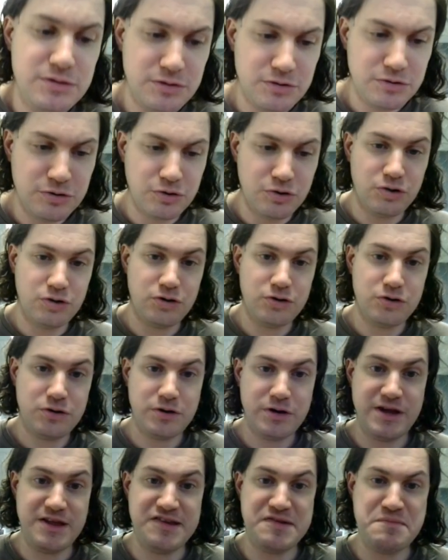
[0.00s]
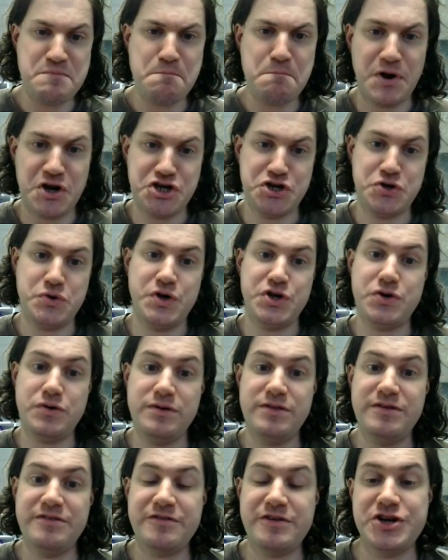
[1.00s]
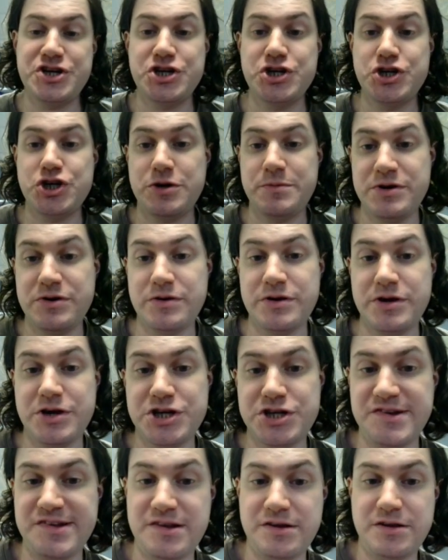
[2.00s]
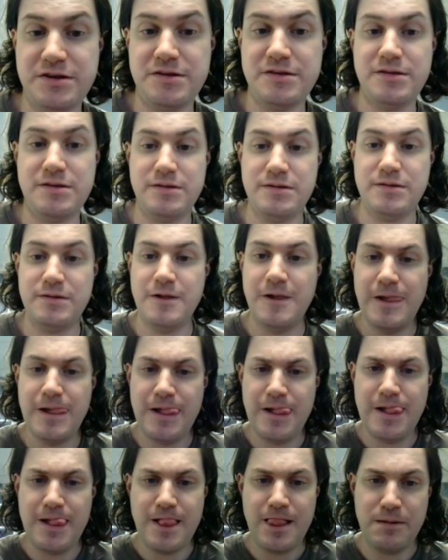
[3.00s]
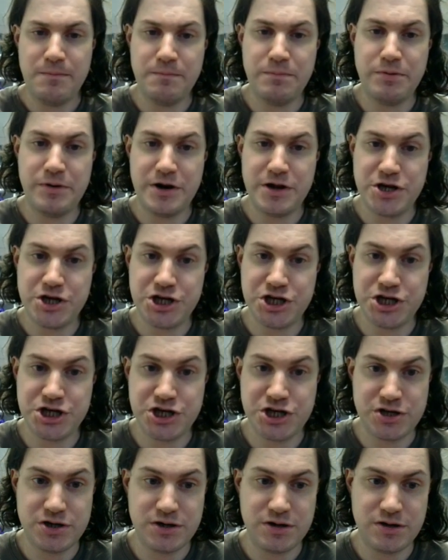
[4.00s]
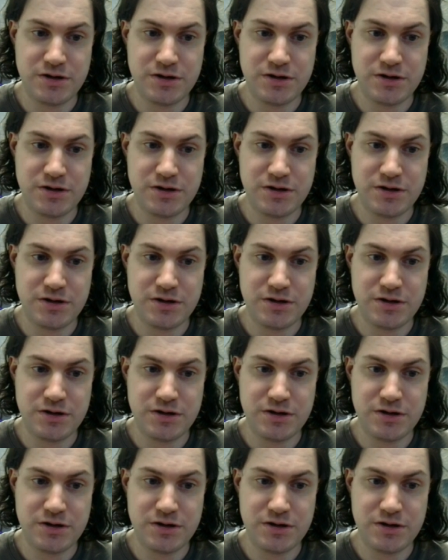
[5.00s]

law is much richer in the French and German traditions than in the British,